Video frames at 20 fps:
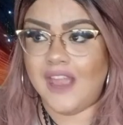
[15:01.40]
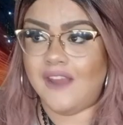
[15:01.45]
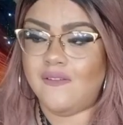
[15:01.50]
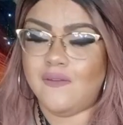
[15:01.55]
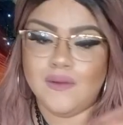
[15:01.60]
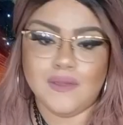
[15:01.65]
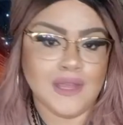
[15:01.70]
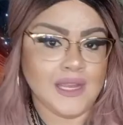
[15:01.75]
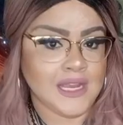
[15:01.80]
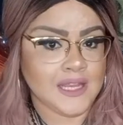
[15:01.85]

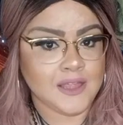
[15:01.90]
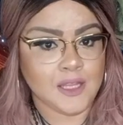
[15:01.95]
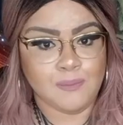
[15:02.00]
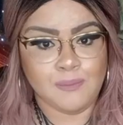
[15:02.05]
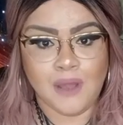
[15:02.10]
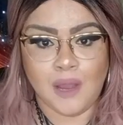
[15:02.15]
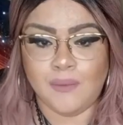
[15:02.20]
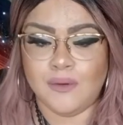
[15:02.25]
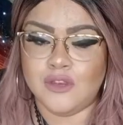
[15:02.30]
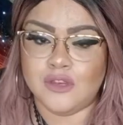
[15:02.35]
everything in their
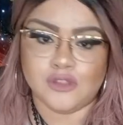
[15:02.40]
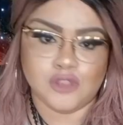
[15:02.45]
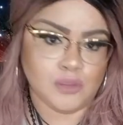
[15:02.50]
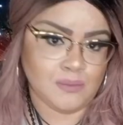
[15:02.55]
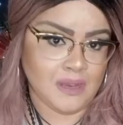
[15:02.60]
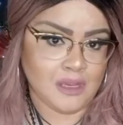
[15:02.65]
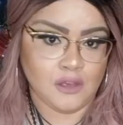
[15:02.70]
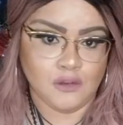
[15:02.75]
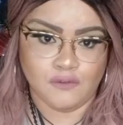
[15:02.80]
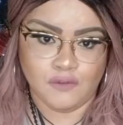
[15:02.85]
power just to
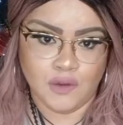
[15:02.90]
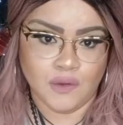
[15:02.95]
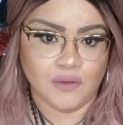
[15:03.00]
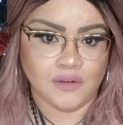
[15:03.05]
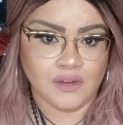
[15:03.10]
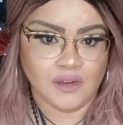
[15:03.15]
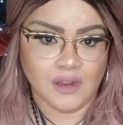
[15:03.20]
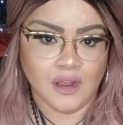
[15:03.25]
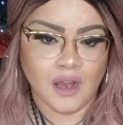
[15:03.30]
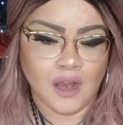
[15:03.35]
make you
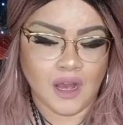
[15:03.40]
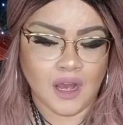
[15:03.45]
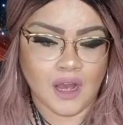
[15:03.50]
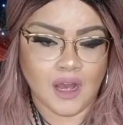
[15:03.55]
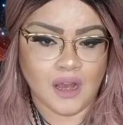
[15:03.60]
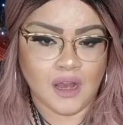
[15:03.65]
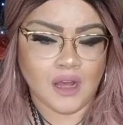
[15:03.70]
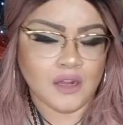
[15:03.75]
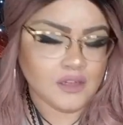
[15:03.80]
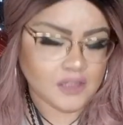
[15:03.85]
feel
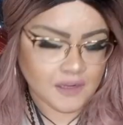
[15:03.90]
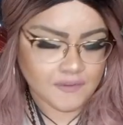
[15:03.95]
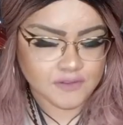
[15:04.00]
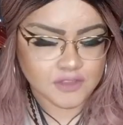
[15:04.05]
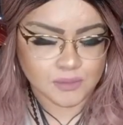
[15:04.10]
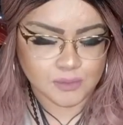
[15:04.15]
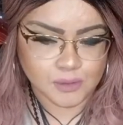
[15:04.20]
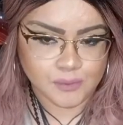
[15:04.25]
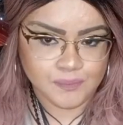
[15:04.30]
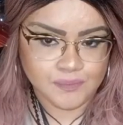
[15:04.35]
uh,
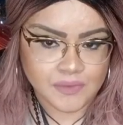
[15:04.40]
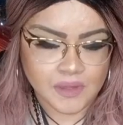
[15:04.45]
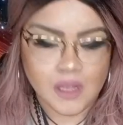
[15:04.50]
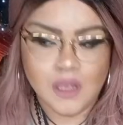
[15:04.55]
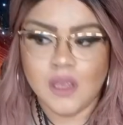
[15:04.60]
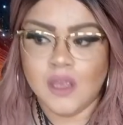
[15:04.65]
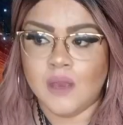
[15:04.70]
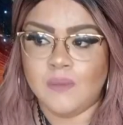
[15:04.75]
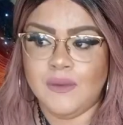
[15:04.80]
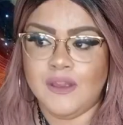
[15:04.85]
uncomfortable.
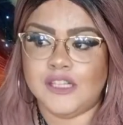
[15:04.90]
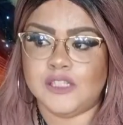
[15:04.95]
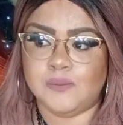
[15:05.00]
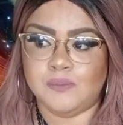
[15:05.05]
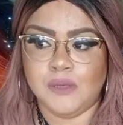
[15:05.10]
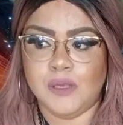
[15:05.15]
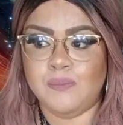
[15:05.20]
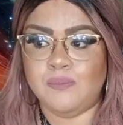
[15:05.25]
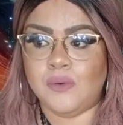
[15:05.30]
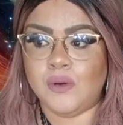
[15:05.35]
Because
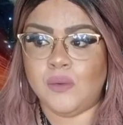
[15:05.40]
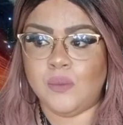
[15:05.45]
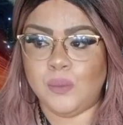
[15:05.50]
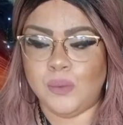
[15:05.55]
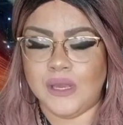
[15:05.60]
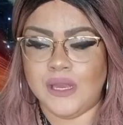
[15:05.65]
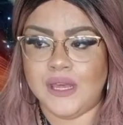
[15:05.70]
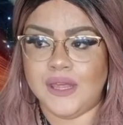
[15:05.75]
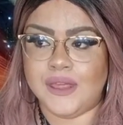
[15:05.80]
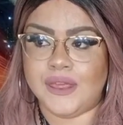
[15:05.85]
people
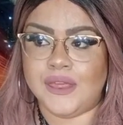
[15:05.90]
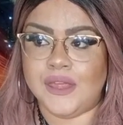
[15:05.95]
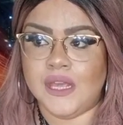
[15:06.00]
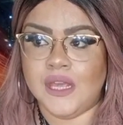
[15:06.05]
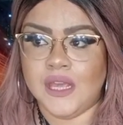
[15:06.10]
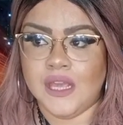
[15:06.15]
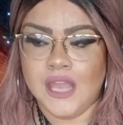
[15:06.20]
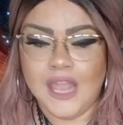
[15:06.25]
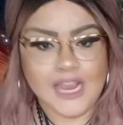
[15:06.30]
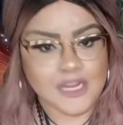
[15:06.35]
with
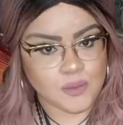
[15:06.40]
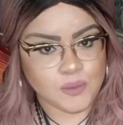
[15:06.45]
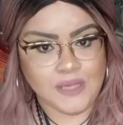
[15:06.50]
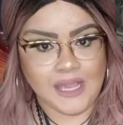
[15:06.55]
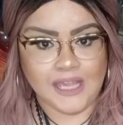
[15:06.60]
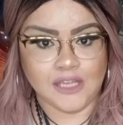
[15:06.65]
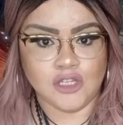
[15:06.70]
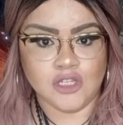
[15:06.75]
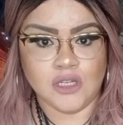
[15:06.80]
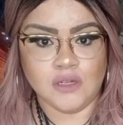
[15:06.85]

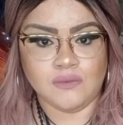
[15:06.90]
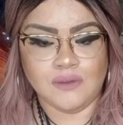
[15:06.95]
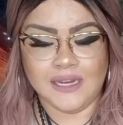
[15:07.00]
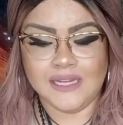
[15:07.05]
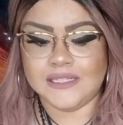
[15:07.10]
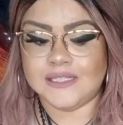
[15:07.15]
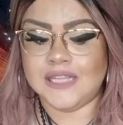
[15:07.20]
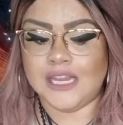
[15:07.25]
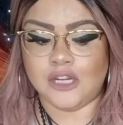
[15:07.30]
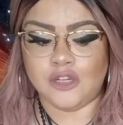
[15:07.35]
education,
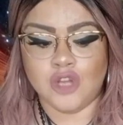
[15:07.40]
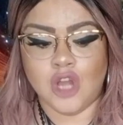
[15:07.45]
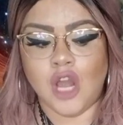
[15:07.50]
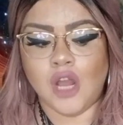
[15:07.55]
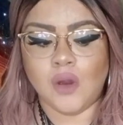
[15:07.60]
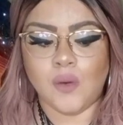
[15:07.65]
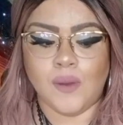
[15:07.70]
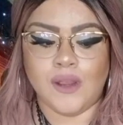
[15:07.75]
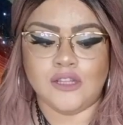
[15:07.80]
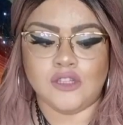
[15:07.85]
right, they're
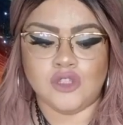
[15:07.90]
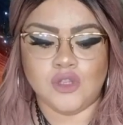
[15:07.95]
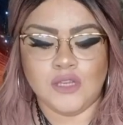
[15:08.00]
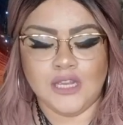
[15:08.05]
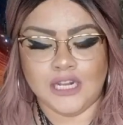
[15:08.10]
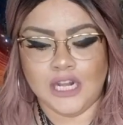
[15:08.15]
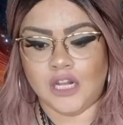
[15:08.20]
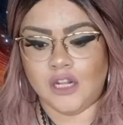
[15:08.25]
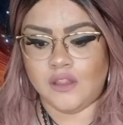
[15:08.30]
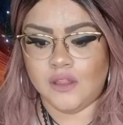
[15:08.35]
not going to
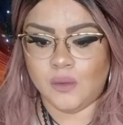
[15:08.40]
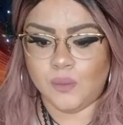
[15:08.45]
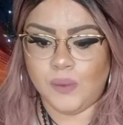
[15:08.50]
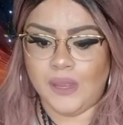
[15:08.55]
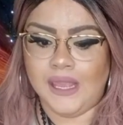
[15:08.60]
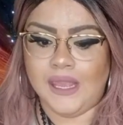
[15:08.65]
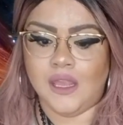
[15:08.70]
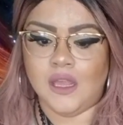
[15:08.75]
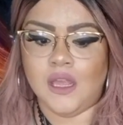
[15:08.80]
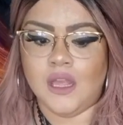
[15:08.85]
get out of their
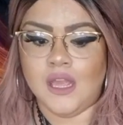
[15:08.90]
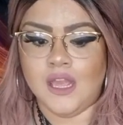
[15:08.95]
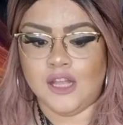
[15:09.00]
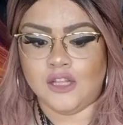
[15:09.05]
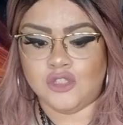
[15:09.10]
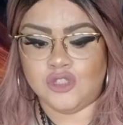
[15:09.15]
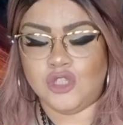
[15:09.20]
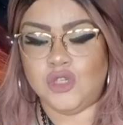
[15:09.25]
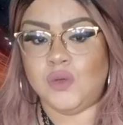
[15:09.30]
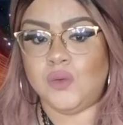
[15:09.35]
way
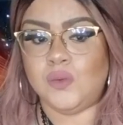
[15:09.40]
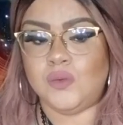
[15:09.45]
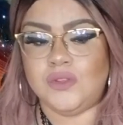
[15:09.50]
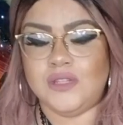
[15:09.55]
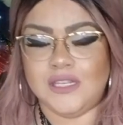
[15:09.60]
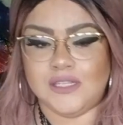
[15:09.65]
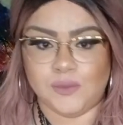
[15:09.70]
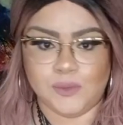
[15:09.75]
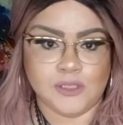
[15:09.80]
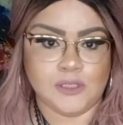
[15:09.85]
to
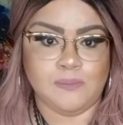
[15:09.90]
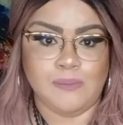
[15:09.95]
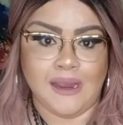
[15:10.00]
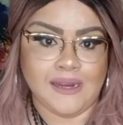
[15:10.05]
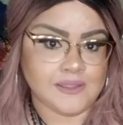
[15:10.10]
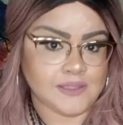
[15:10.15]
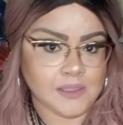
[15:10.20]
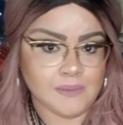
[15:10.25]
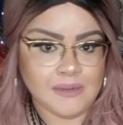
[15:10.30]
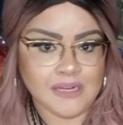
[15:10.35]

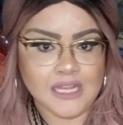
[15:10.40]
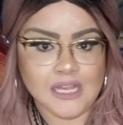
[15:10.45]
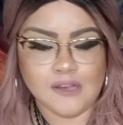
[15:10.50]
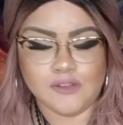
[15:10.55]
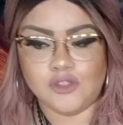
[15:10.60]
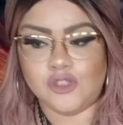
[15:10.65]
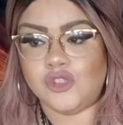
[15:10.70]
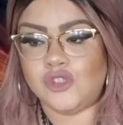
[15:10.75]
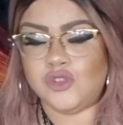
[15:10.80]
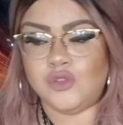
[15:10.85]
disrespect somebody
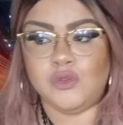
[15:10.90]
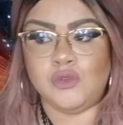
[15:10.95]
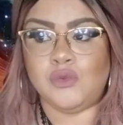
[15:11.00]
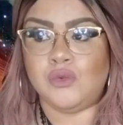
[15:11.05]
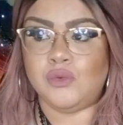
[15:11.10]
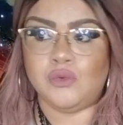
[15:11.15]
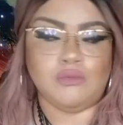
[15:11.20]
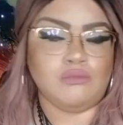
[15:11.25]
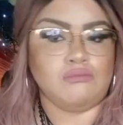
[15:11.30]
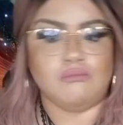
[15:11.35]
else just
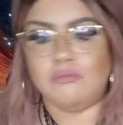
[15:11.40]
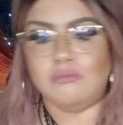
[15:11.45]
to